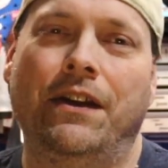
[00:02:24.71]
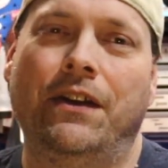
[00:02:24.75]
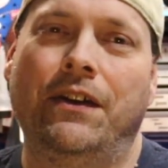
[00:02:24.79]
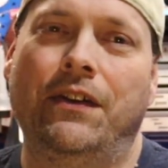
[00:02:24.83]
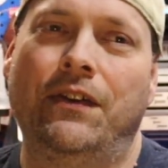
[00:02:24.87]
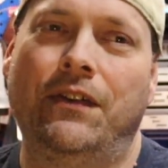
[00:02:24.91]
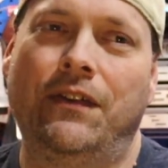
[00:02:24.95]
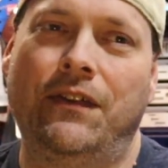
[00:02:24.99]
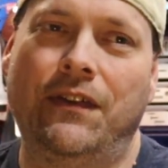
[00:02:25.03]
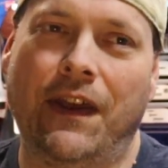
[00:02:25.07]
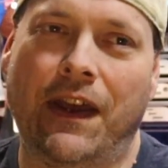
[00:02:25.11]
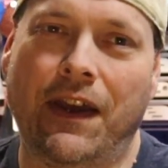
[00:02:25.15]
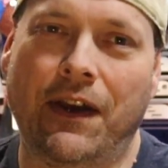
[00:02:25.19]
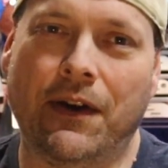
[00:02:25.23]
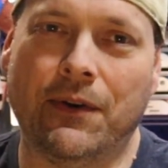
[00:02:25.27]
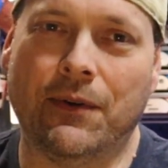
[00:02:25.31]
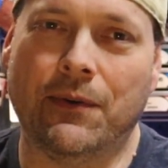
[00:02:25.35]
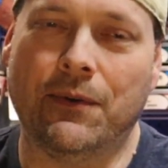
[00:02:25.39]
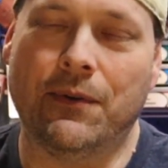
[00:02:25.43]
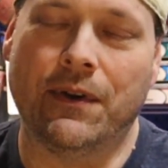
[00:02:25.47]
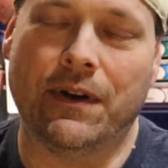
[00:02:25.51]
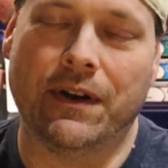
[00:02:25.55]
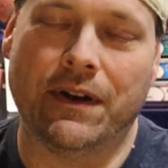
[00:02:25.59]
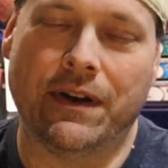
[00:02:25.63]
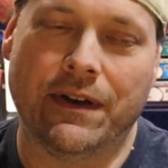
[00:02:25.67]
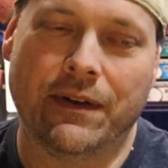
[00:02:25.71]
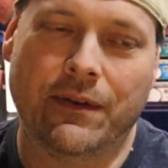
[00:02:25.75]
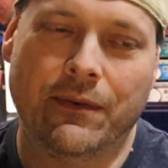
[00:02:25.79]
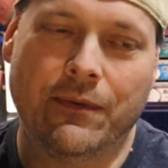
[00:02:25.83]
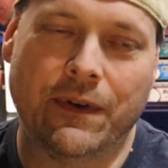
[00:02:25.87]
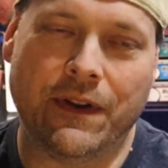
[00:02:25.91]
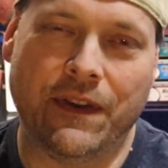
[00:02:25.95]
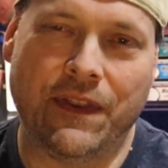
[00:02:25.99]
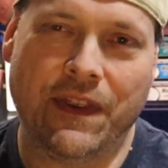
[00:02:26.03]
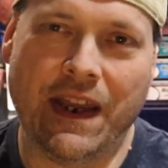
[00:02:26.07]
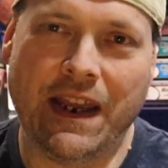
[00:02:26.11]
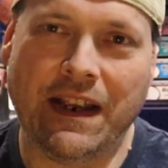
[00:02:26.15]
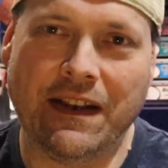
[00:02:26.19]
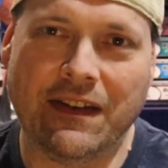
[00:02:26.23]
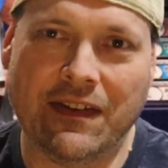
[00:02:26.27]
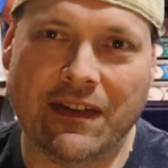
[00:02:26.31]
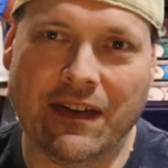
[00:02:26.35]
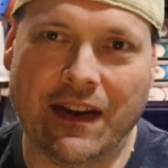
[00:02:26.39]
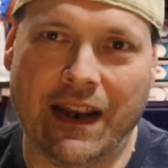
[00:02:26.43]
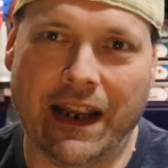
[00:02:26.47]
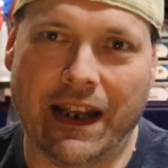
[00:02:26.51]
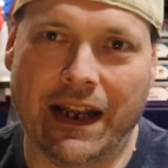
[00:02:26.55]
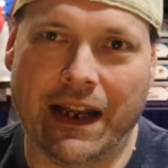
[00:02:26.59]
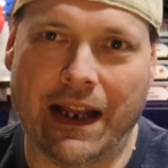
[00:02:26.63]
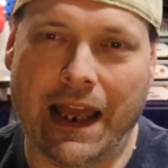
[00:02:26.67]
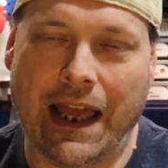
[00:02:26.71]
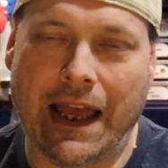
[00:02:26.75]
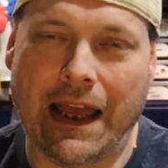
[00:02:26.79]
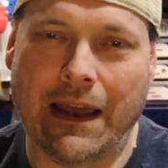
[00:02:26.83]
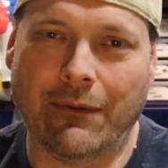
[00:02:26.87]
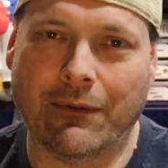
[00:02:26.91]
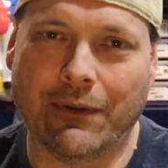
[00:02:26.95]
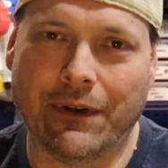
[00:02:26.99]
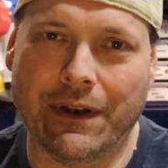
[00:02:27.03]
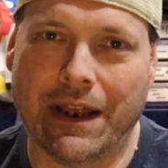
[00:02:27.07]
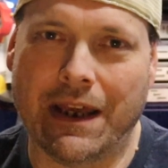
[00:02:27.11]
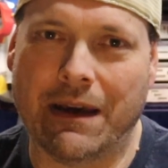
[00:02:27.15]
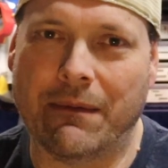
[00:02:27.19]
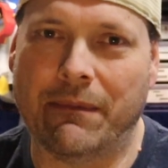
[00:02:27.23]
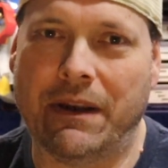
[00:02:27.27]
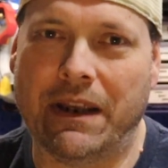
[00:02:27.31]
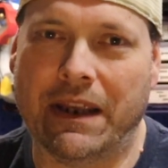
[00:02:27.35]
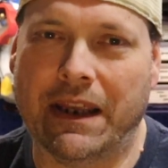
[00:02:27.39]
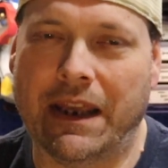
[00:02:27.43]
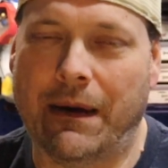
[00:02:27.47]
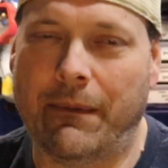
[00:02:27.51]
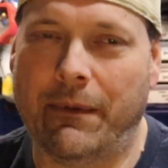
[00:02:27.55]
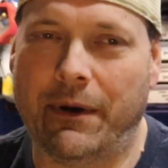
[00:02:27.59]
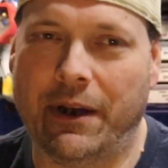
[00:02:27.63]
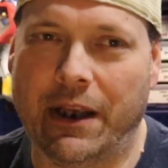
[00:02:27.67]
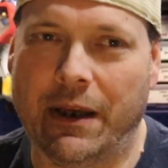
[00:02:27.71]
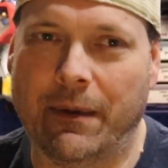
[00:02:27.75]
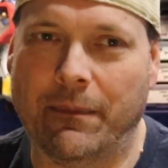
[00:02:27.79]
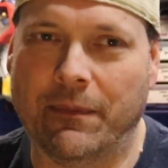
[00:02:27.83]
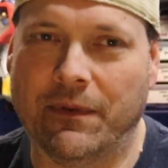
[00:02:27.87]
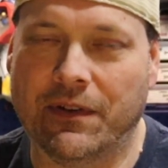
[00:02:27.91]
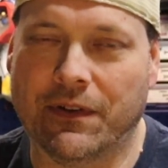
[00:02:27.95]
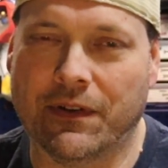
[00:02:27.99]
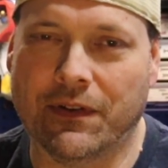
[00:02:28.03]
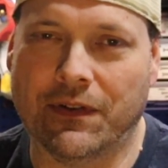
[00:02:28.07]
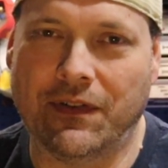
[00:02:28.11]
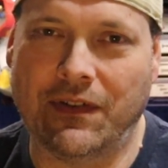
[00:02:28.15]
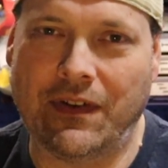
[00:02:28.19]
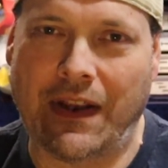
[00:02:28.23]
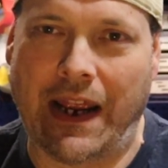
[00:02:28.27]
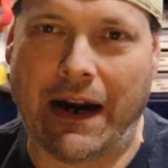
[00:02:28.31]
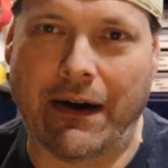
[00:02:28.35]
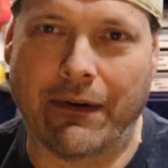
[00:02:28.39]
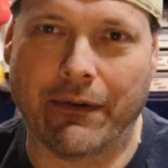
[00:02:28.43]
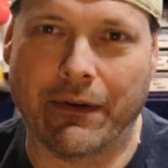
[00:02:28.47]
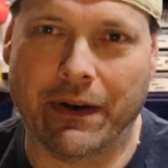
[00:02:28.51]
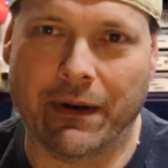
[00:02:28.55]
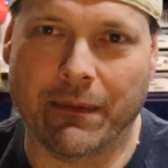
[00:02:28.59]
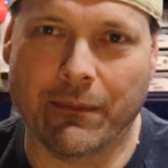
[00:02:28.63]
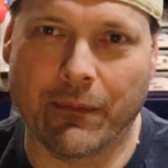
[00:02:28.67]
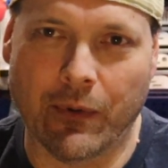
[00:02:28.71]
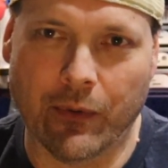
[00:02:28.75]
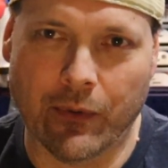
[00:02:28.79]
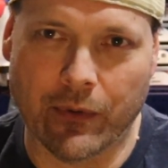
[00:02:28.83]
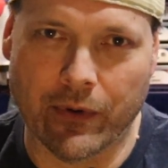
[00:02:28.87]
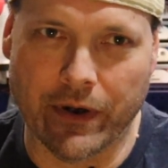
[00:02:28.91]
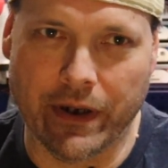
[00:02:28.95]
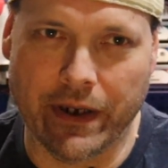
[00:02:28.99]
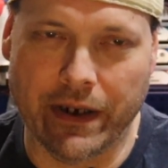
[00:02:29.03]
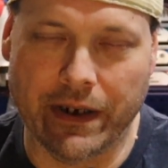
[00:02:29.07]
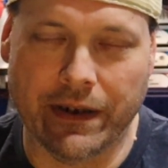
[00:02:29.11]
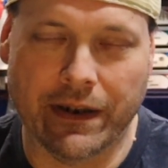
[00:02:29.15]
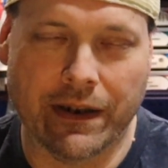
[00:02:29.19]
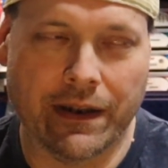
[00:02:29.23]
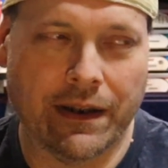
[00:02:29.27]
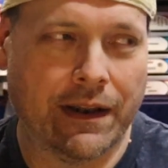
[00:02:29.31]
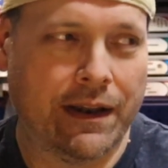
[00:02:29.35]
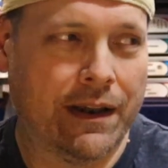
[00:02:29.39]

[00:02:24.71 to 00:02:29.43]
So, with that said, I will not be coming up till Saturday morning.